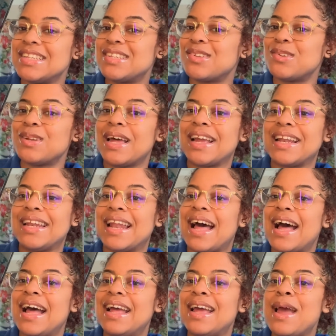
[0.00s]
So like,
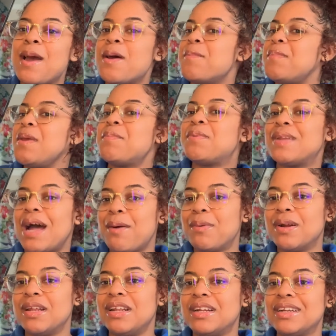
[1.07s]
not people that
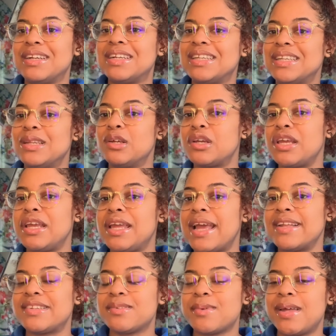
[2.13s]
were looking
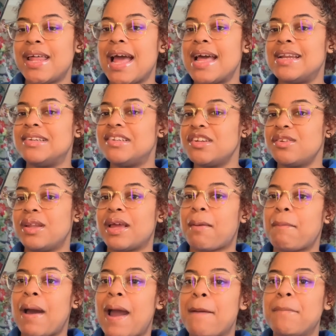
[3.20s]
at somebody that had a channel like
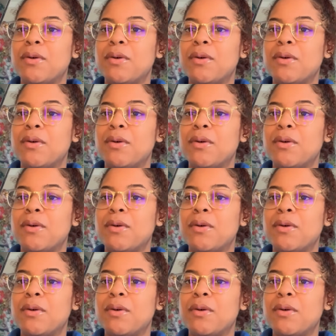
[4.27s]
mine,